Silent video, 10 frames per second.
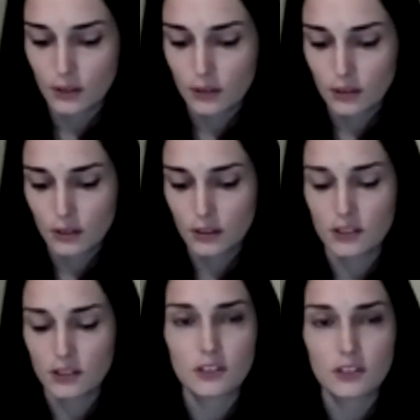
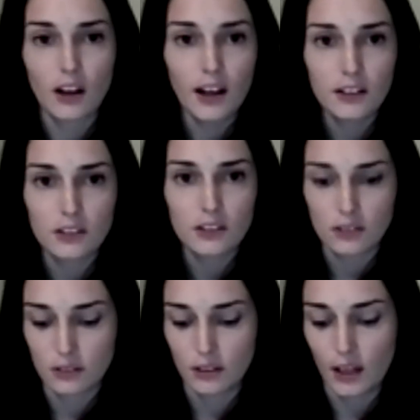this site
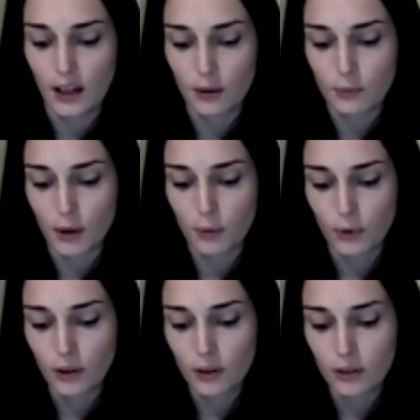and how it might
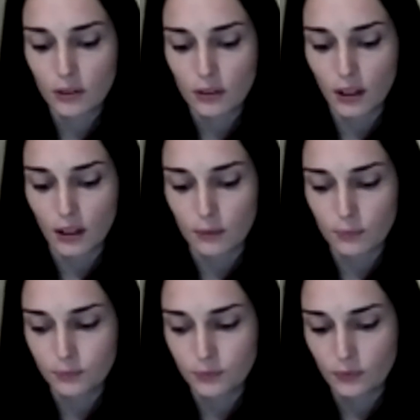work, and
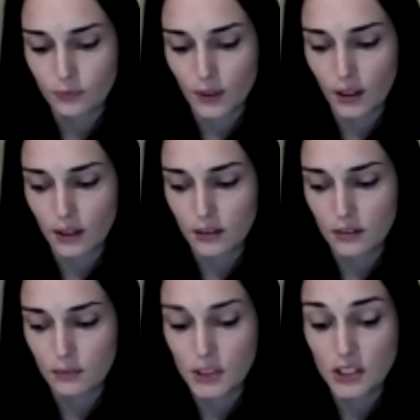
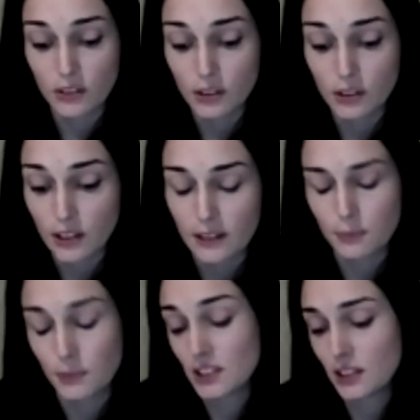
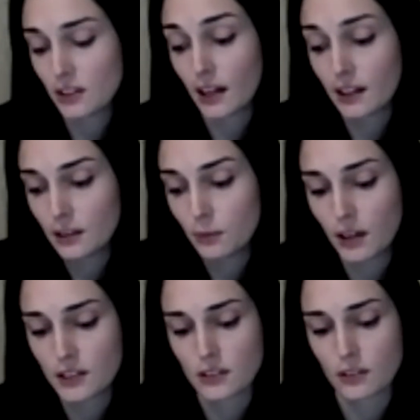
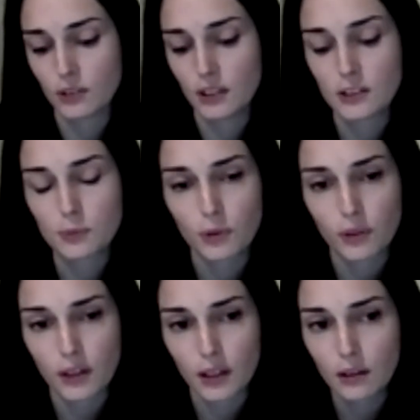materiality-wise, like really
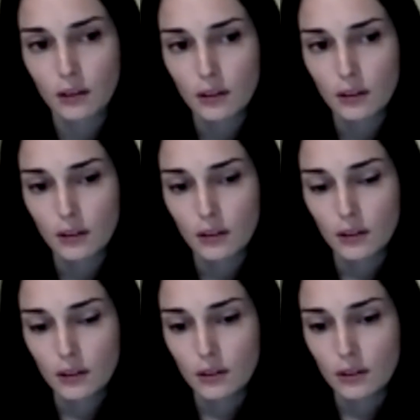exploring
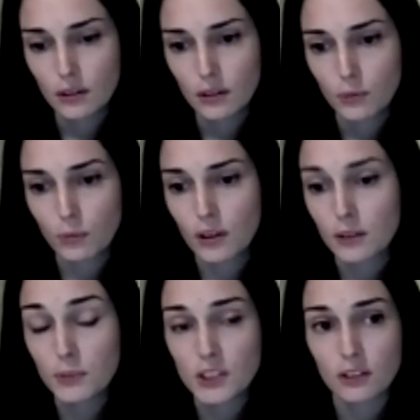what
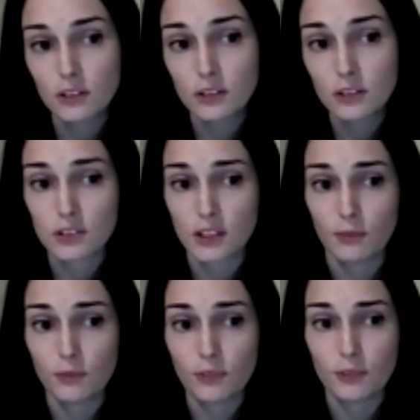materials come
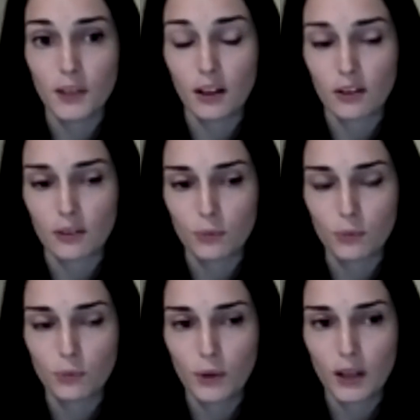from there and
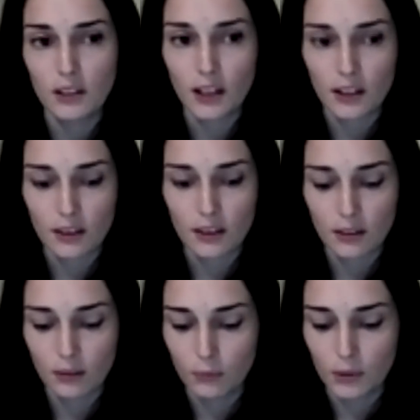where you get them
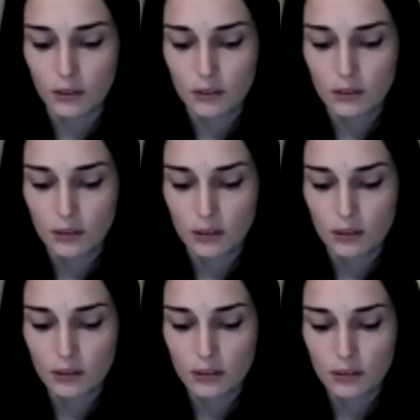and
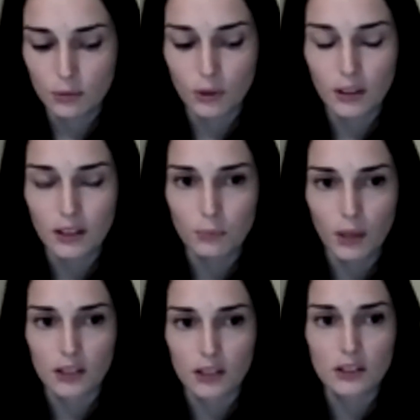what impacts they